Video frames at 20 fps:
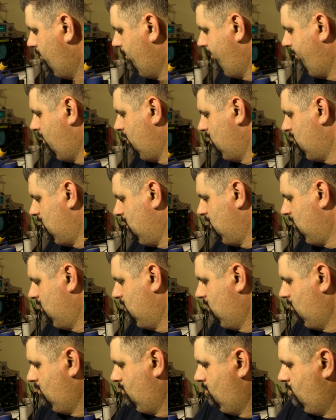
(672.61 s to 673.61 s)

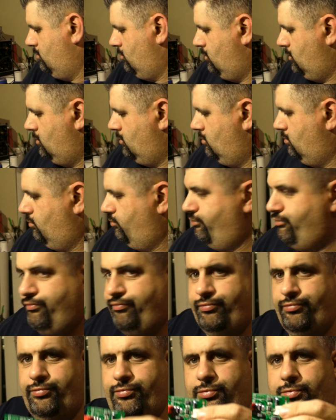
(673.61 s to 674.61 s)
versus
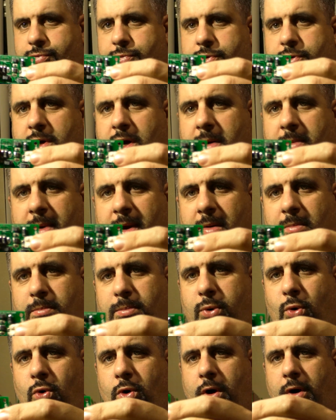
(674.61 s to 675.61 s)
trying to make a
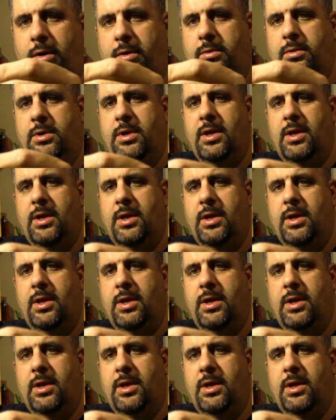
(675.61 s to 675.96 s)
board.